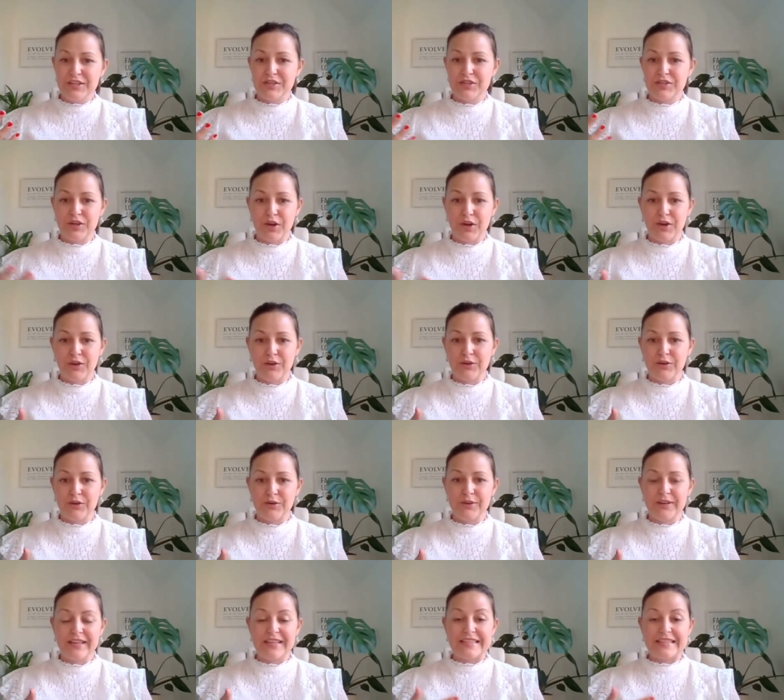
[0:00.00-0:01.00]
So
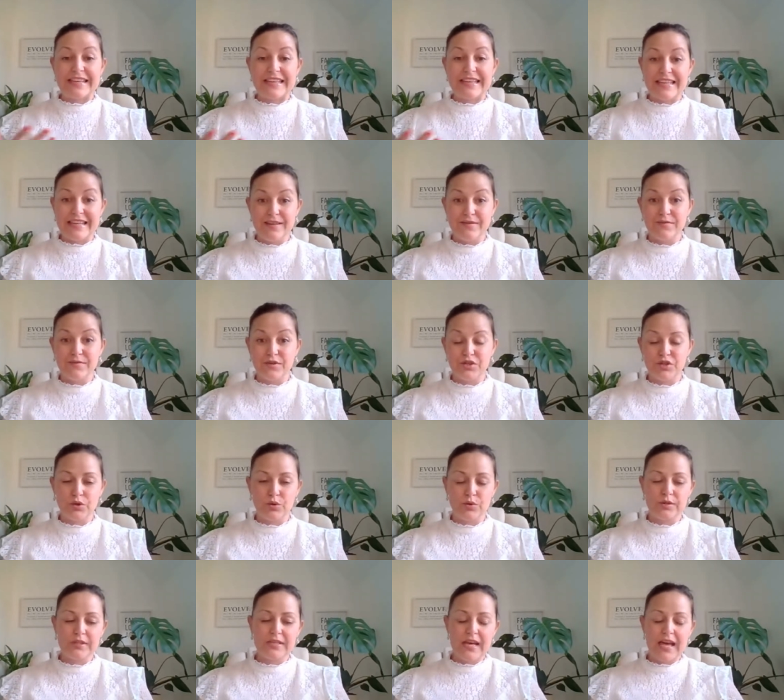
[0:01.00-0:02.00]
it's Kiki for
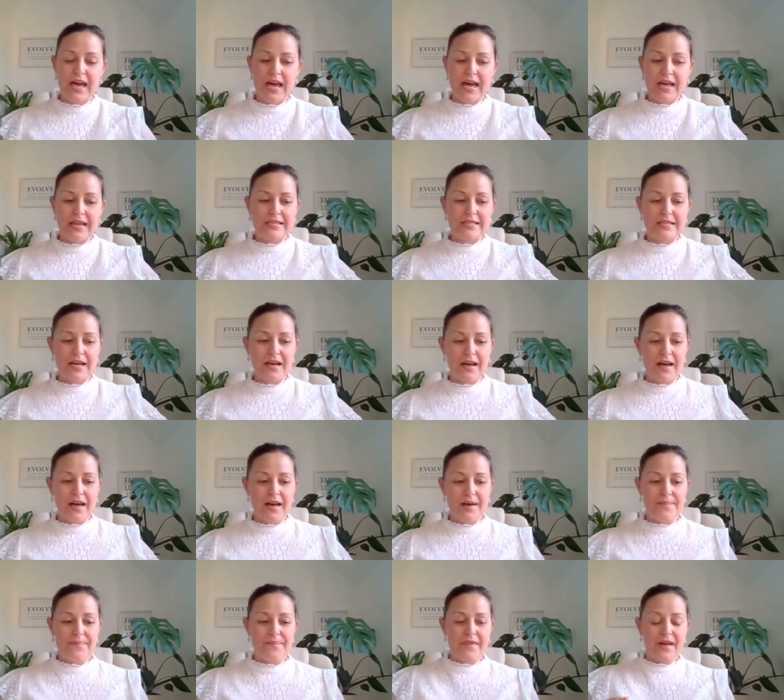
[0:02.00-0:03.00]
short. And
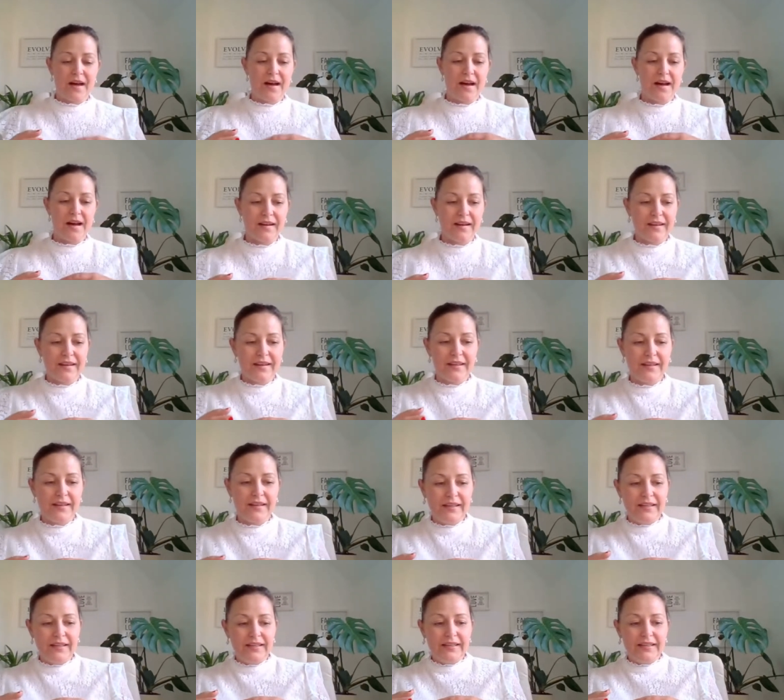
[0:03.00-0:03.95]
um, I